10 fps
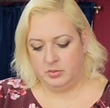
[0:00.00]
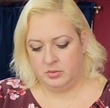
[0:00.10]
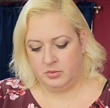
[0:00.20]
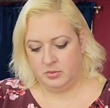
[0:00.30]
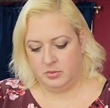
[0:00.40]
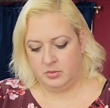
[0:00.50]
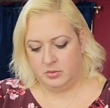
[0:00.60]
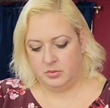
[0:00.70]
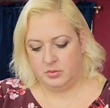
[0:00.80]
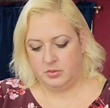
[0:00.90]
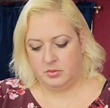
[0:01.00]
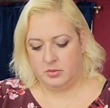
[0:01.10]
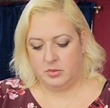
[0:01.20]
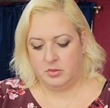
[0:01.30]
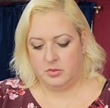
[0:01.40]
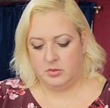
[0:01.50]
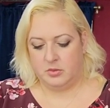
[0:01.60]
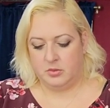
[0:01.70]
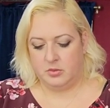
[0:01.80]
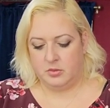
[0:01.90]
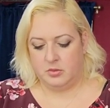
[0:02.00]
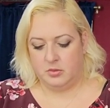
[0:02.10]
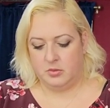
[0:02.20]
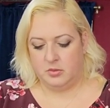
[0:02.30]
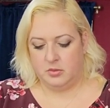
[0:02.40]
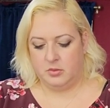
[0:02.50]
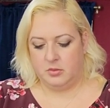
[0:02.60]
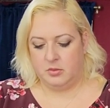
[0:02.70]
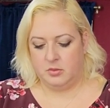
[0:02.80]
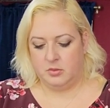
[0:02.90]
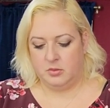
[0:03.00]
No one is speaking in this clip.